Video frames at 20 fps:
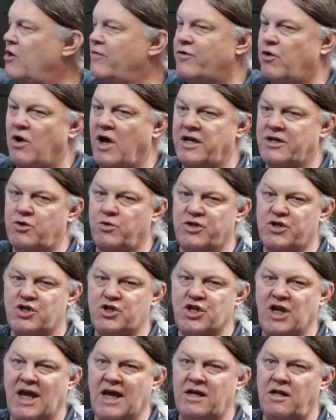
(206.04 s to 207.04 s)
over onto its
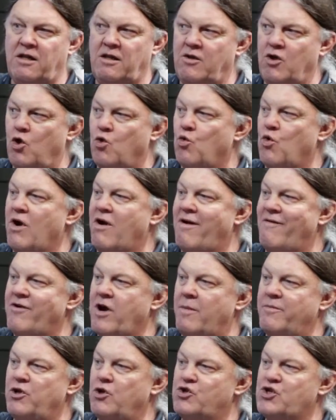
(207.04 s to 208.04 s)
channel wherever
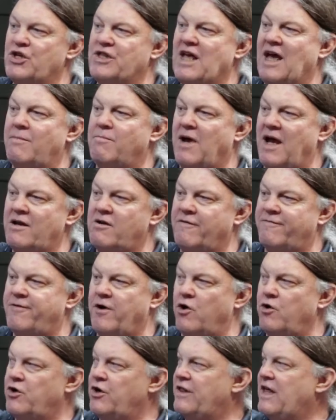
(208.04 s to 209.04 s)
I'm using that
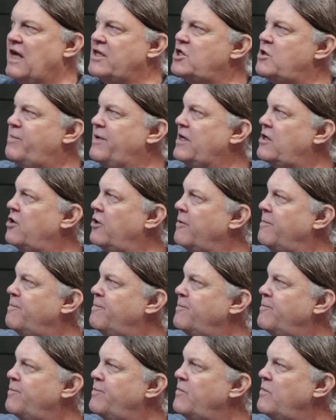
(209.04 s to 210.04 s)
microphone or that speaker.
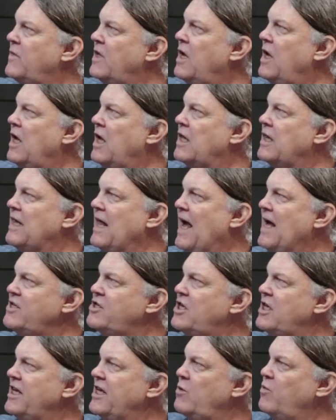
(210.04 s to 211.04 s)

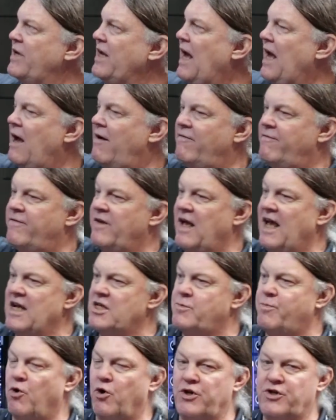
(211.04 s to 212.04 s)
Lastly, we have
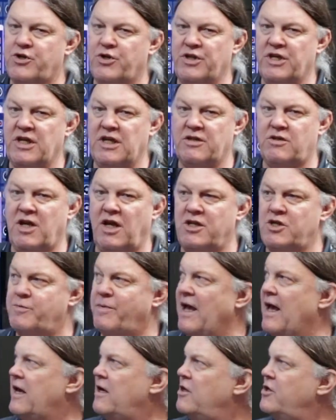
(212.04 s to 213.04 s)
export to the touch
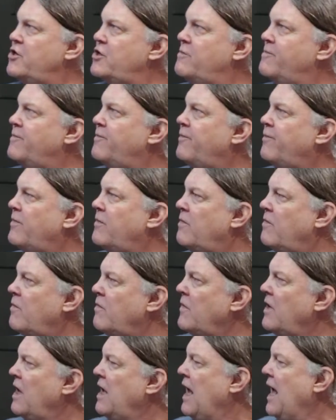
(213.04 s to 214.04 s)
panels.
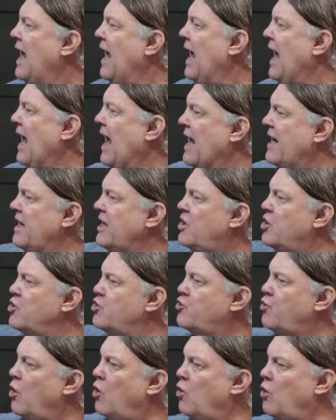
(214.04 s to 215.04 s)
Any
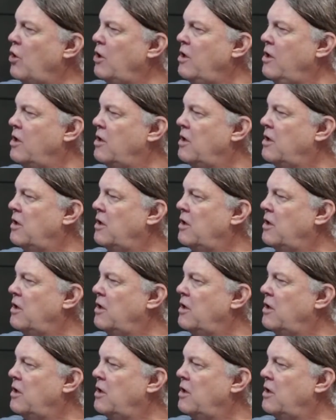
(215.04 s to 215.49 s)
control